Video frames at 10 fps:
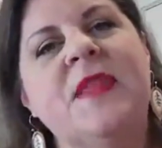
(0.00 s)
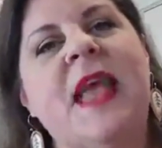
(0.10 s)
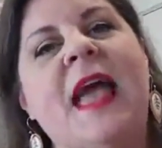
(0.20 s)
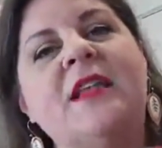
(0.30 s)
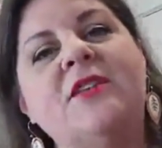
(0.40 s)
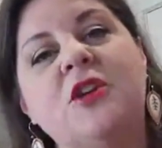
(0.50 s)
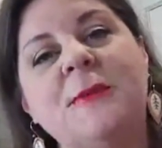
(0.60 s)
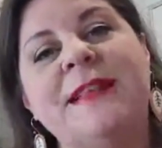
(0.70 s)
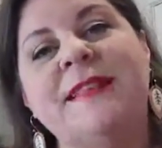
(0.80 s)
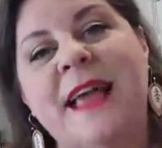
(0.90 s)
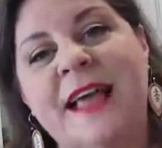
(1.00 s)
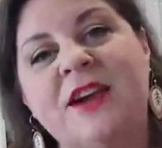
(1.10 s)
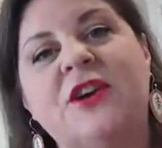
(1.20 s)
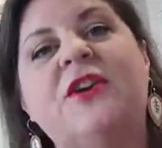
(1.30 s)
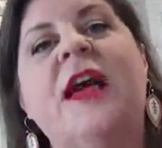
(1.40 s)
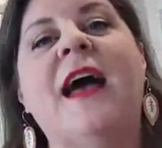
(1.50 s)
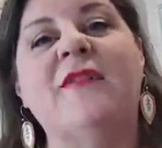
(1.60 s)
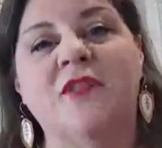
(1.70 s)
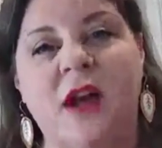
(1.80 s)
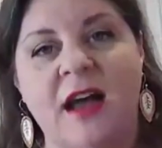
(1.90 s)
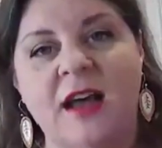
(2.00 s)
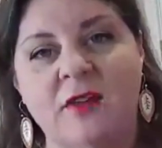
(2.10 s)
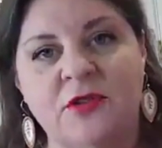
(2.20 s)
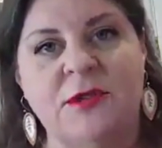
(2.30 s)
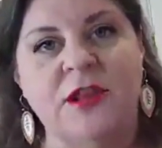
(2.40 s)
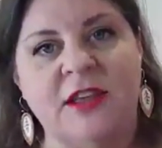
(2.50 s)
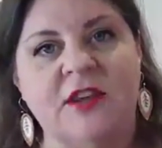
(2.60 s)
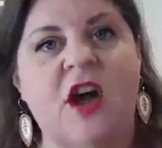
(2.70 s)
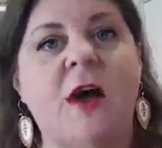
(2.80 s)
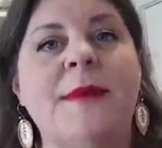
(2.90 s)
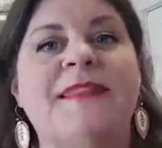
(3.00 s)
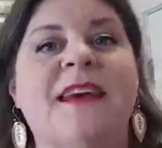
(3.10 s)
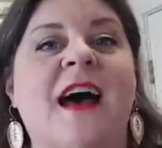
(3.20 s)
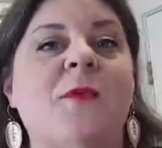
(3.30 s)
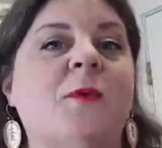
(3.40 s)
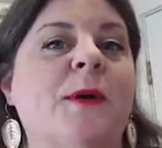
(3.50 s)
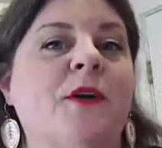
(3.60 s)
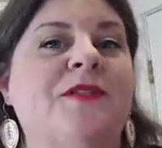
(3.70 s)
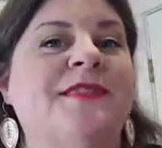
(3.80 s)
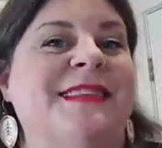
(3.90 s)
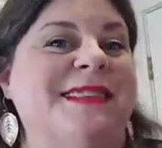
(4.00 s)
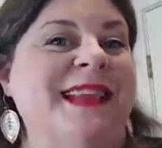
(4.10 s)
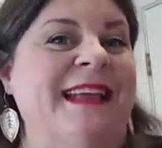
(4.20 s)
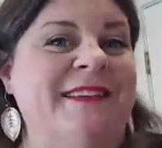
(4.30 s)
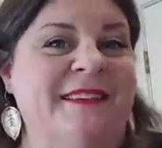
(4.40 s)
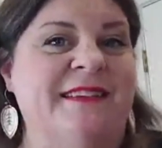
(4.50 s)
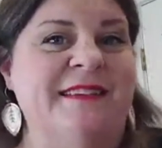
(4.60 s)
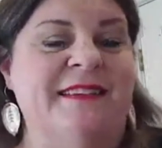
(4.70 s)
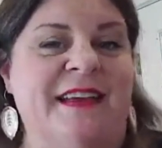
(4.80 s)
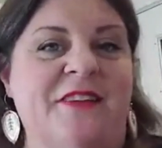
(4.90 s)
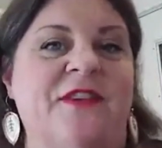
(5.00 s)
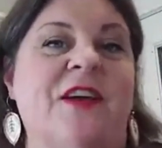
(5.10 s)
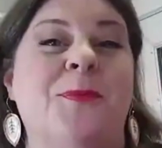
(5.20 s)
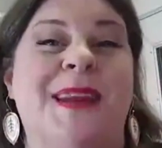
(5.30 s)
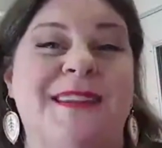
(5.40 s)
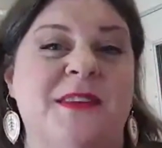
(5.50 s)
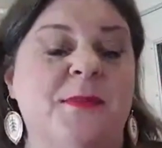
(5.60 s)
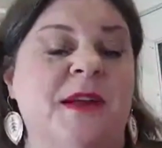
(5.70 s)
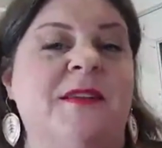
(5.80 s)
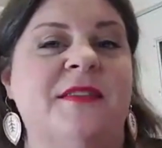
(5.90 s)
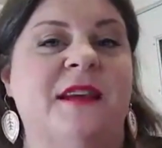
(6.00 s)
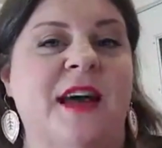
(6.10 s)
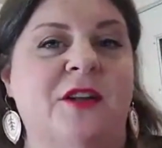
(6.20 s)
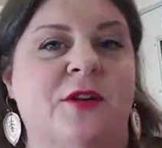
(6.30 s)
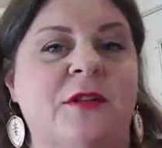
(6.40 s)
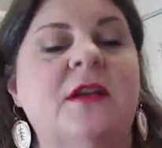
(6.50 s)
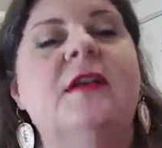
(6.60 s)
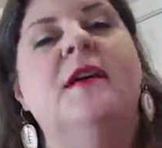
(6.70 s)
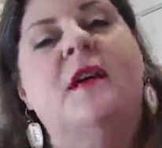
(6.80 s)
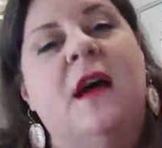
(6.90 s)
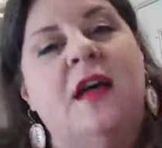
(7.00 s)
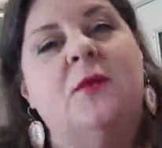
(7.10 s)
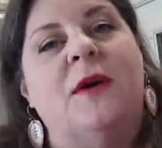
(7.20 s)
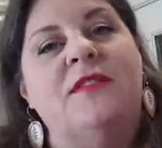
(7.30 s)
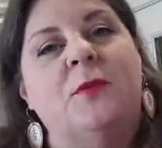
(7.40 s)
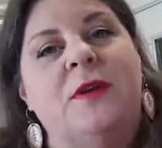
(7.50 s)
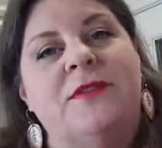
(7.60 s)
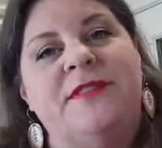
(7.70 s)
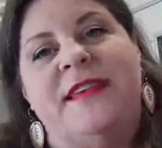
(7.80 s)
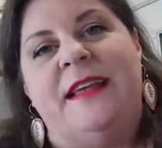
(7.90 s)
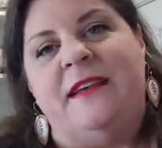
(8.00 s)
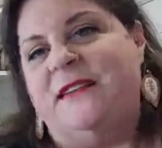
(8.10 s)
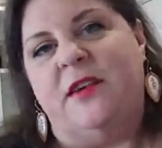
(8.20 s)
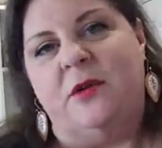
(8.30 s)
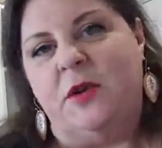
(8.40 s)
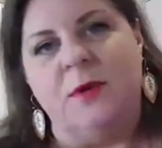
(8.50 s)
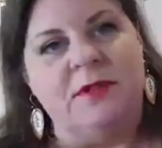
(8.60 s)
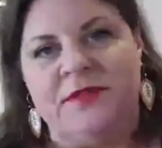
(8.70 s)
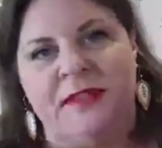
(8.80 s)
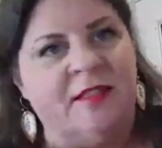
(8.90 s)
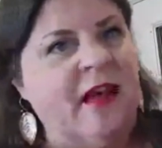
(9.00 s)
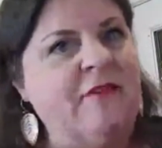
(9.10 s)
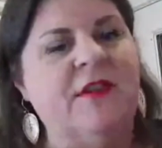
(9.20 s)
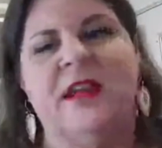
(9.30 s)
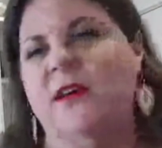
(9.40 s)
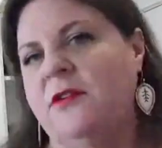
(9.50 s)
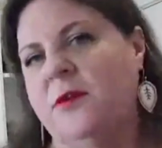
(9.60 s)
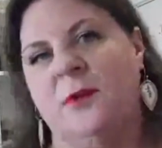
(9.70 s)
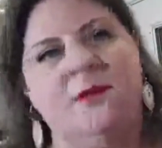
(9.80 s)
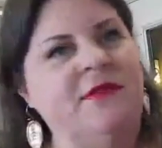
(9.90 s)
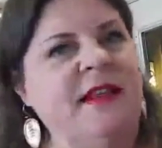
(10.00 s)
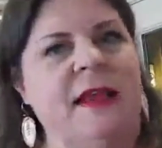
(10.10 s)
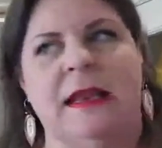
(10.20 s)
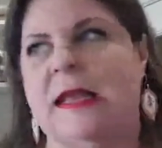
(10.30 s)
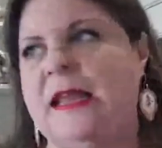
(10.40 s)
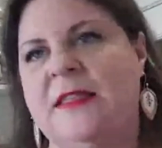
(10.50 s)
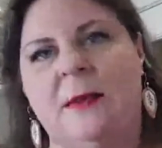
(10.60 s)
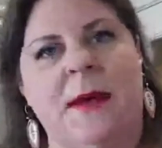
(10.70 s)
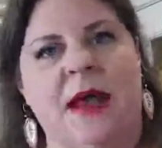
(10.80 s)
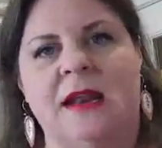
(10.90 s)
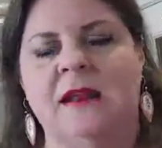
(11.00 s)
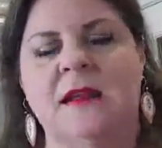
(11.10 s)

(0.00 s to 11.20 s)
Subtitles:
And a little bit later, after I go through and look at the comments, I will post the link to this design file, but I didn't put it in the title. Otherwise, you wouldn't have seen it. So you wouldn't have seen the live video. You wouldn't have seen anything about it.